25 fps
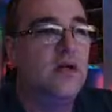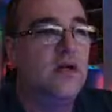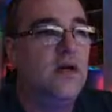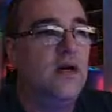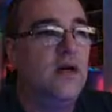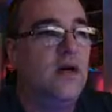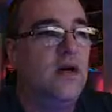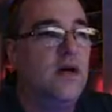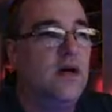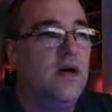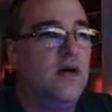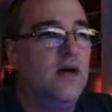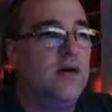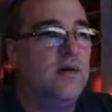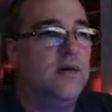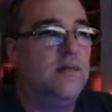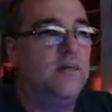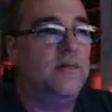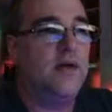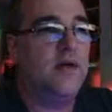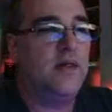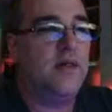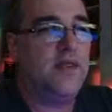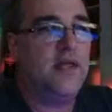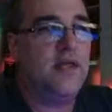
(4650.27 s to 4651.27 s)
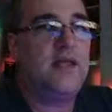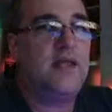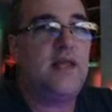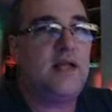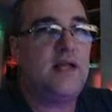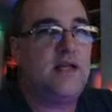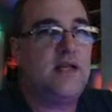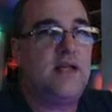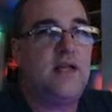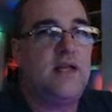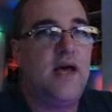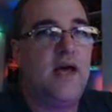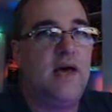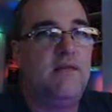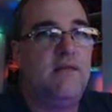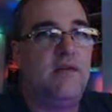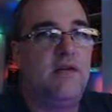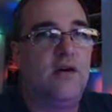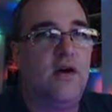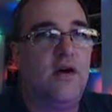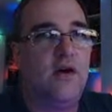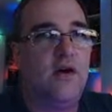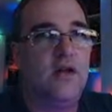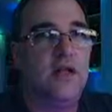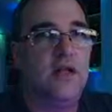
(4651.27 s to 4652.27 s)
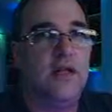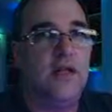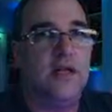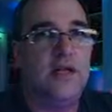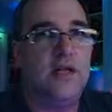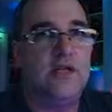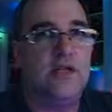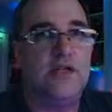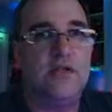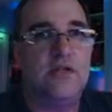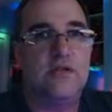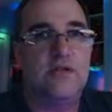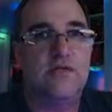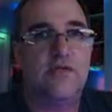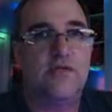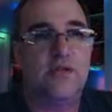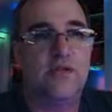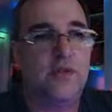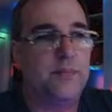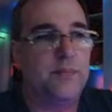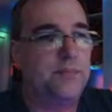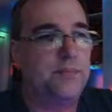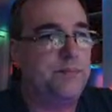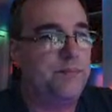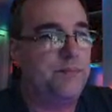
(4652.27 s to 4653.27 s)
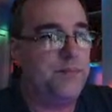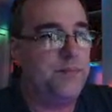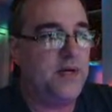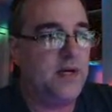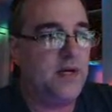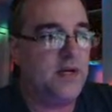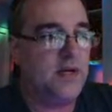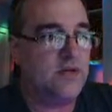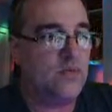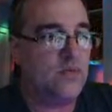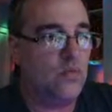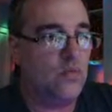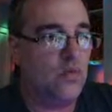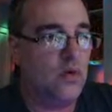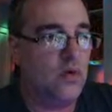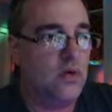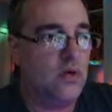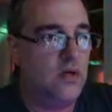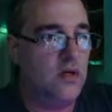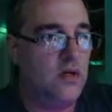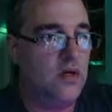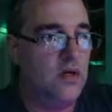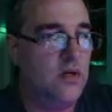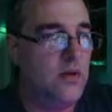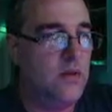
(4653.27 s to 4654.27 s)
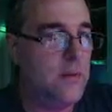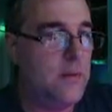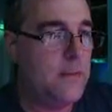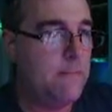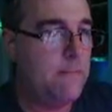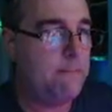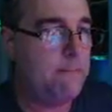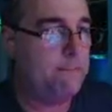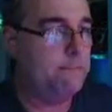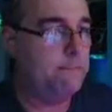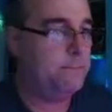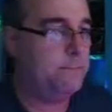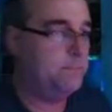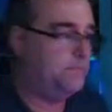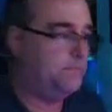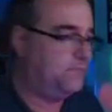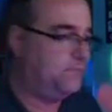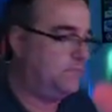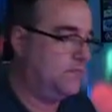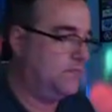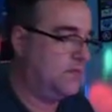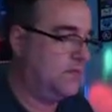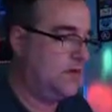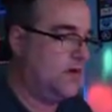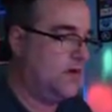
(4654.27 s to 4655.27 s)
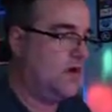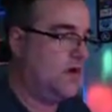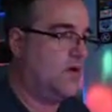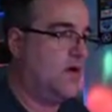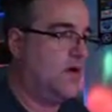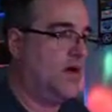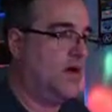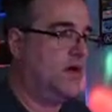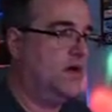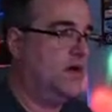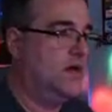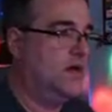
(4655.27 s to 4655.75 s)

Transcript: I think they did have a Gauntlet Legends for the PS1. All right.